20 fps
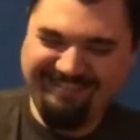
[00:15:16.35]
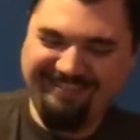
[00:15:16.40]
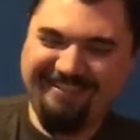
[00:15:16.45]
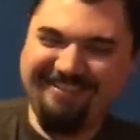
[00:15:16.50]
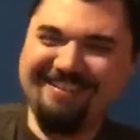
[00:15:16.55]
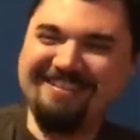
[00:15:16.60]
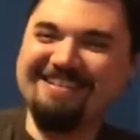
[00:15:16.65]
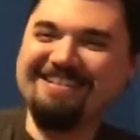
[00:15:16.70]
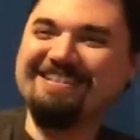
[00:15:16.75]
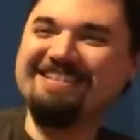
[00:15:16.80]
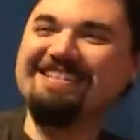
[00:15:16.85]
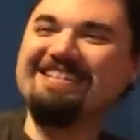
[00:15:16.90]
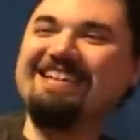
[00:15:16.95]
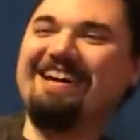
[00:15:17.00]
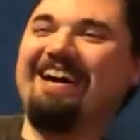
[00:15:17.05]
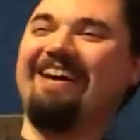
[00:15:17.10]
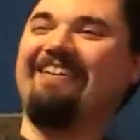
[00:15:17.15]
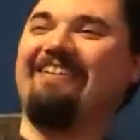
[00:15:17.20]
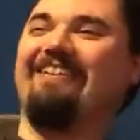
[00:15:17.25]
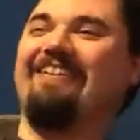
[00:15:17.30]
Yeah.
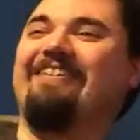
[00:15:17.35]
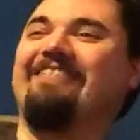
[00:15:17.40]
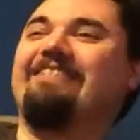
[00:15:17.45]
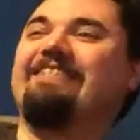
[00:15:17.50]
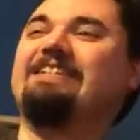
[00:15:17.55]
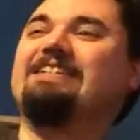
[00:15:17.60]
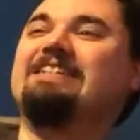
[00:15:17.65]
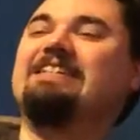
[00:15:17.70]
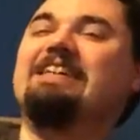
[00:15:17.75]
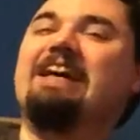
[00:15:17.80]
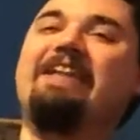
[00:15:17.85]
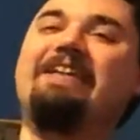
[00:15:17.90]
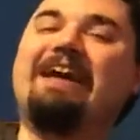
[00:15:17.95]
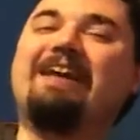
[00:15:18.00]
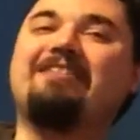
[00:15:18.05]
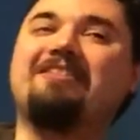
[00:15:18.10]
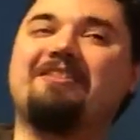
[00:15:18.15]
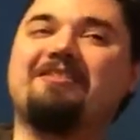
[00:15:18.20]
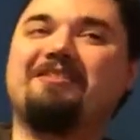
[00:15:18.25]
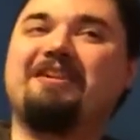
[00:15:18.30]
Oh, and
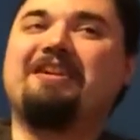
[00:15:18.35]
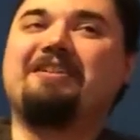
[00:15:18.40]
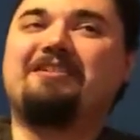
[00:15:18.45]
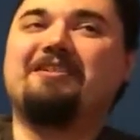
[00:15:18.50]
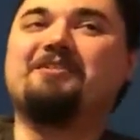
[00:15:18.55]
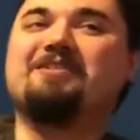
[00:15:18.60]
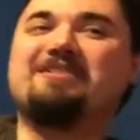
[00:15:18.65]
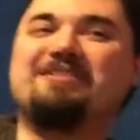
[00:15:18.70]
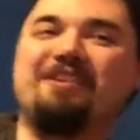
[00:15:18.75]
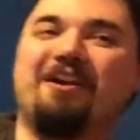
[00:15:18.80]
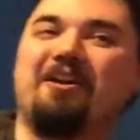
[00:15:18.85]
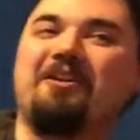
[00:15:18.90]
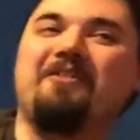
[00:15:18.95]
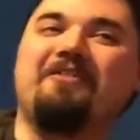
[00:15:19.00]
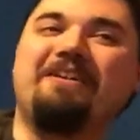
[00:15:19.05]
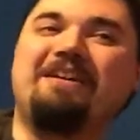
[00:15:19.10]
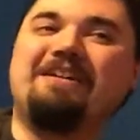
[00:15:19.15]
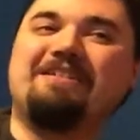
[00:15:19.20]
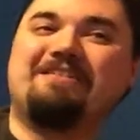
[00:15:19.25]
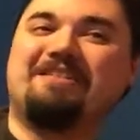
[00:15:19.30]
that's the thing too. Is not
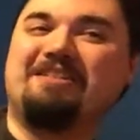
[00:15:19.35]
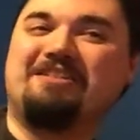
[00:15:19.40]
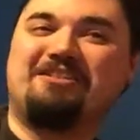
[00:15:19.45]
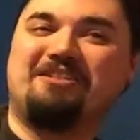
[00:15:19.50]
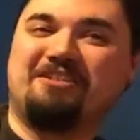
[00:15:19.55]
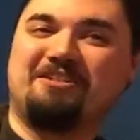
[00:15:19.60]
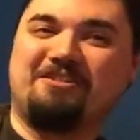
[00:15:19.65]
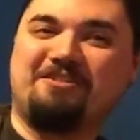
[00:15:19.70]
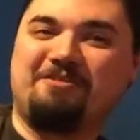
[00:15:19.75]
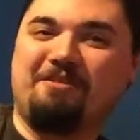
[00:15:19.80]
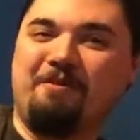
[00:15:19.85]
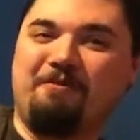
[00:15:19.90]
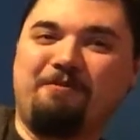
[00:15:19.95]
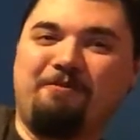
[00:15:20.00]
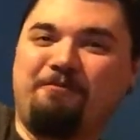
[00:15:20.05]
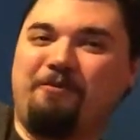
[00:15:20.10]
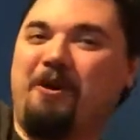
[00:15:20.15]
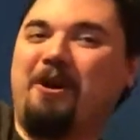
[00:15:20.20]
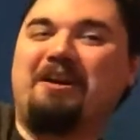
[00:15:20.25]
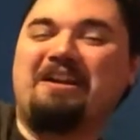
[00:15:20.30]
only is it just
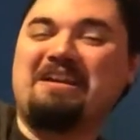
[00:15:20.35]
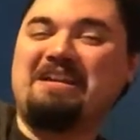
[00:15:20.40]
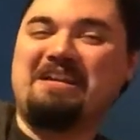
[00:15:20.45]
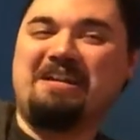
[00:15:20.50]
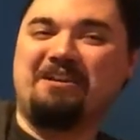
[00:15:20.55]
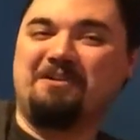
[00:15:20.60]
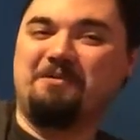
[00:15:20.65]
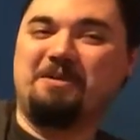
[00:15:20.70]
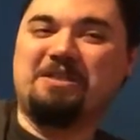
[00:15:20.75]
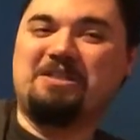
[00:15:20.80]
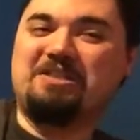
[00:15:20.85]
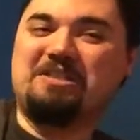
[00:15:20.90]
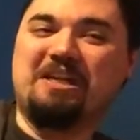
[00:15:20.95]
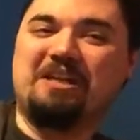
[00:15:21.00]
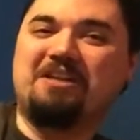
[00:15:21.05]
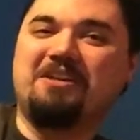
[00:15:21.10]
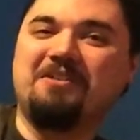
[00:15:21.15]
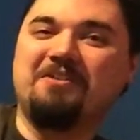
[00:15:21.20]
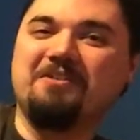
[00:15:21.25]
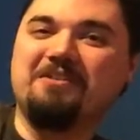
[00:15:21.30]
funny and
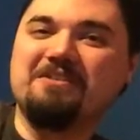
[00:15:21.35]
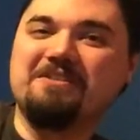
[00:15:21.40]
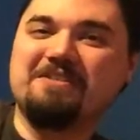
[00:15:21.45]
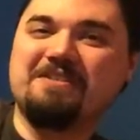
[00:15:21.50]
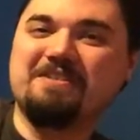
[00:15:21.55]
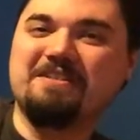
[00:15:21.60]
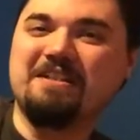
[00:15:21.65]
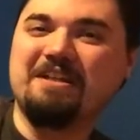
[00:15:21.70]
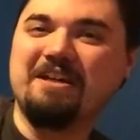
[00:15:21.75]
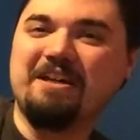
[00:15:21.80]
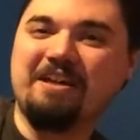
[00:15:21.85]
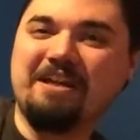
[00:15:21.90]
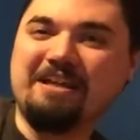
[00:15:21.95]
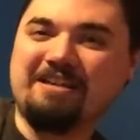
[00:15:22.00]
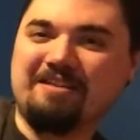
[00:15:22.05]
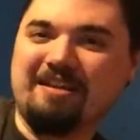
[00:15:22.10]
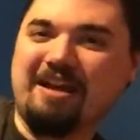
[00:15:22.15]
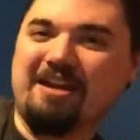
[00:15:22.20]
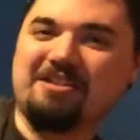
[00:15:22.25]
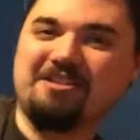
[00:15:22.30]
ridiculous,
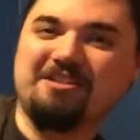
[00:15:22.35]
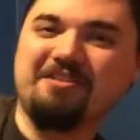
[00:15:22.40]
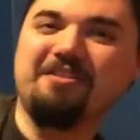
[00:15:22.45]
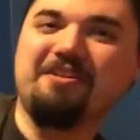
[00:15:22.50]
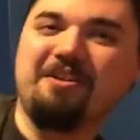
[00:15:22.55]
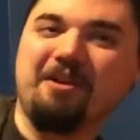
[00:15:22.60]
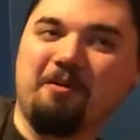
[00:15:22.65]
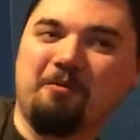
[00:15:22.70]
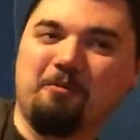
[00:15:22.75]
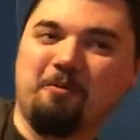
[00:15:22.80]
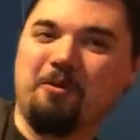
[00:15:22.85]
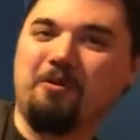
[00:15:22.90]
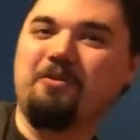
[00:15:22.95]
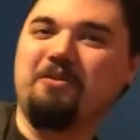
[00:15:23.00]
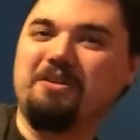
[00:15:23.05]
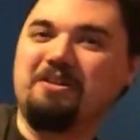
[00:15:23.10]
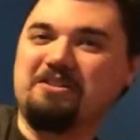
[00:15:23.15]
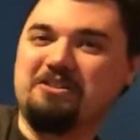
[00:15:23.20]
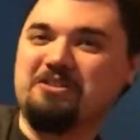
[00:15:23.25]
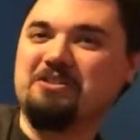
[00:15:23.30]
it's actually a
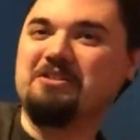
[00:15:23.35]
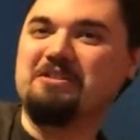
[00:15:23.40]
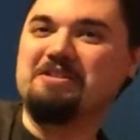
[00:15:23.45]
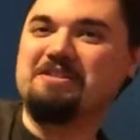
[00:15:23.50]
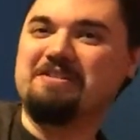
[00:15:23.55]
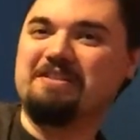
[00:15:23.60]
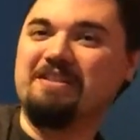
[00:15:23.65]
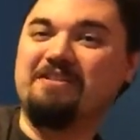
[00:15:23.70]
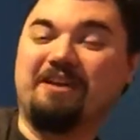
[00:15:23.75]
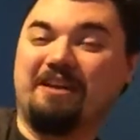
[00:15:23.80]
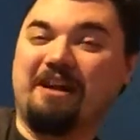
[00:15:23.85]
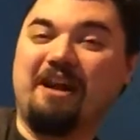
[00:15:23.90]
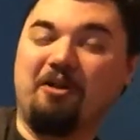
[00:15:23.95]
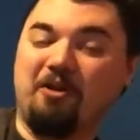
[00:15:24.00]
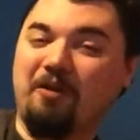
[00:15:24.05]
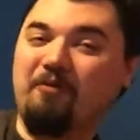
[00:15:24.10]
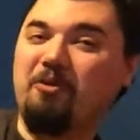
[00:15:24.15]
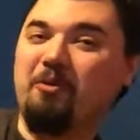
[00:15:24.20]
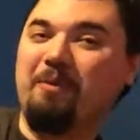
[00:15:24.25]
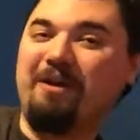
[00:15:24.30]
really good scene. Like I
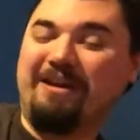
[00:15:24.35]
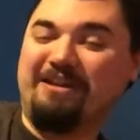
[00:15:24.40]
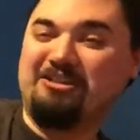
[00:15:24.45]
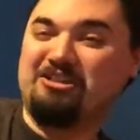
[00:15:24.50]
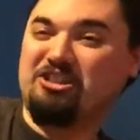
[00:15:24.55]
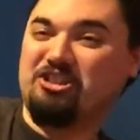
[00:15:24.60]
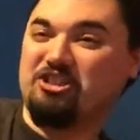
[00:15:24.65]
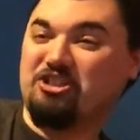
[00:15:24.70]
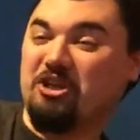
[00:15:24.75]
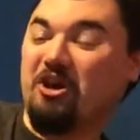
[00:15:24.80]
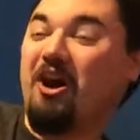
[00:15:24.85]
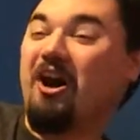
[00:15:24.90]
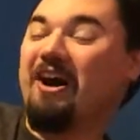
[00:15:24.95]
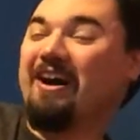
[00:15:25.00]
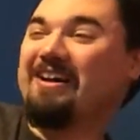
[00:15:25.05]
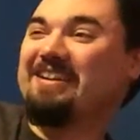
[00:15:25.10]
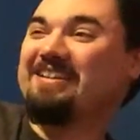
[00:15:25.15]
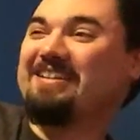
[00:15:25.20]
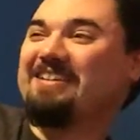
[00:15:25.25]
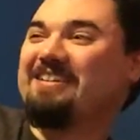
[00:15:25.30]
love the way it's
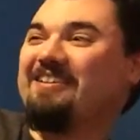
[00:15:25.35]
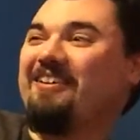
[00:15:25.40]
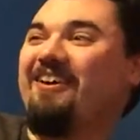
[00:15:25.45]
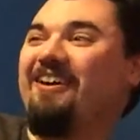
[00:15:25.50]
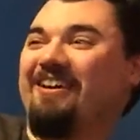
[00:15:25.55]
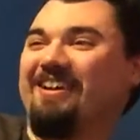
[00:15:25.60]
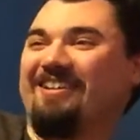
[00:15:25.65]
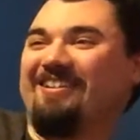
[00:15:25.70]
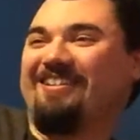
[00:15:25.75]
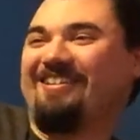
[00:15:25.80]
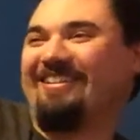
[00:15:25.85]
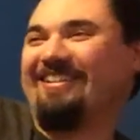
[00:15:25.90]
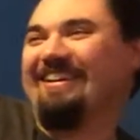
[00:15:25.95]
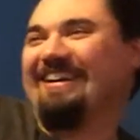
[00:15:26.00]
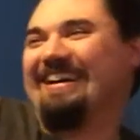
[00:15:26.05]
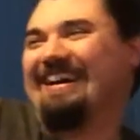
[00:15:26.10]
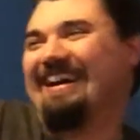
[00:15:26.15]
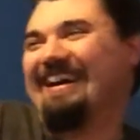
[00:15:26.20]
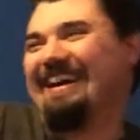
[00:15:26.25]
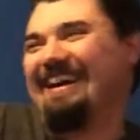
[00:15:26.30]
shot.
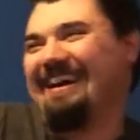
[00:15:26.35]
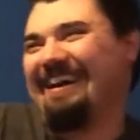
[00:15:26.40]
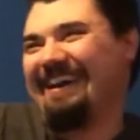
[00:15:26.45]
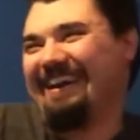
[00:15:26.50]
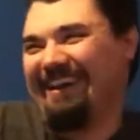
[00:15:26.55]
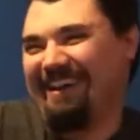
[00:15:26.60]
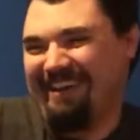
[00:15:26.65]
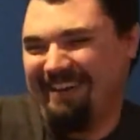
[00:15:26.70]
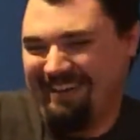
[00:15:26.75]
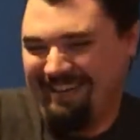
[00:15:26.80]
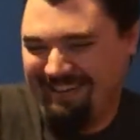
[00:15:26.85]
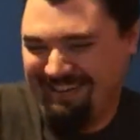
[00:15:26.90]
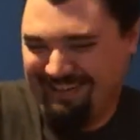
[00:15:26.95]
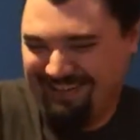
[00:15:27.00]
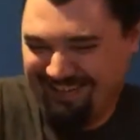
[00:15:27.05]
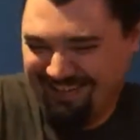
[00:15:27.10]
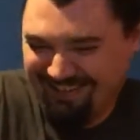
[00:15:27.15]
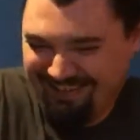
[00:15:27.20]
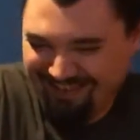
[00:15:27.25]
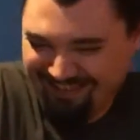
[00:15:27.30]
Honestly, I
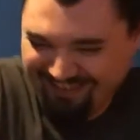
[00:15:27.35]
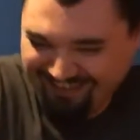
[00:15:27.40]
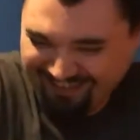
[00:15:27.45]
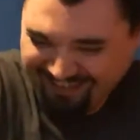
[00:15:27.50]
agree.